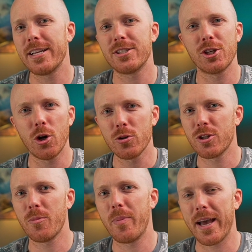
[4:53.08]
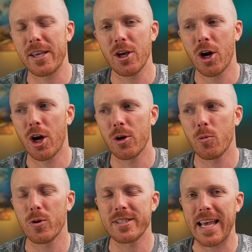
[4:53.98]
to go to the backyard
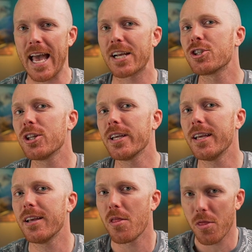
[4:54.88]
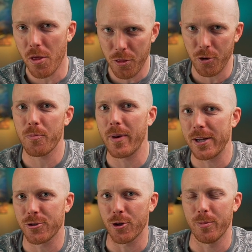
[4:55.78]
was actually the third
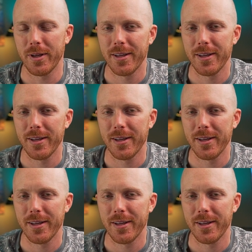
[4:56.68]
bedroom.